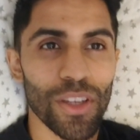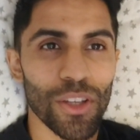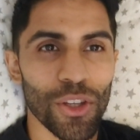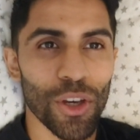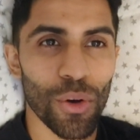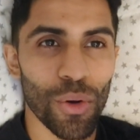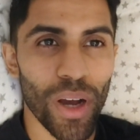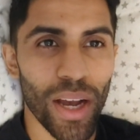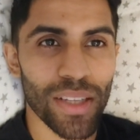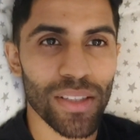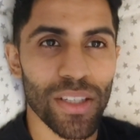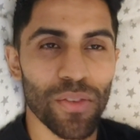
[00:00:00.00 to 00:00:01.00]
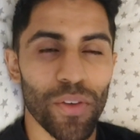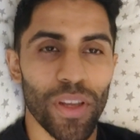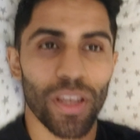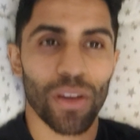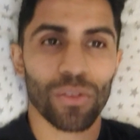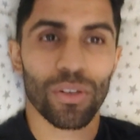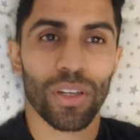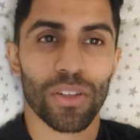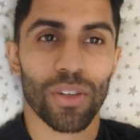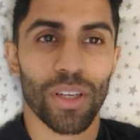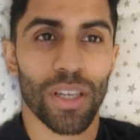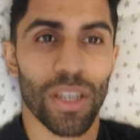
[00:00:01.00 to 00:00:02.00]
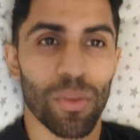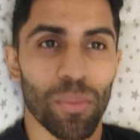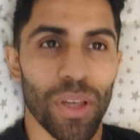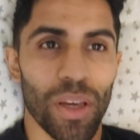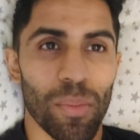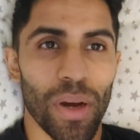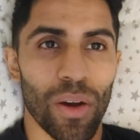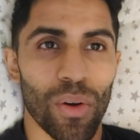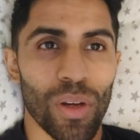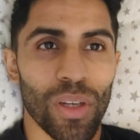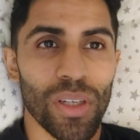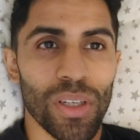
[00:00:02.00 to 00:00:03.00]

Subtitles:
Yo guys, this video is literally going to be about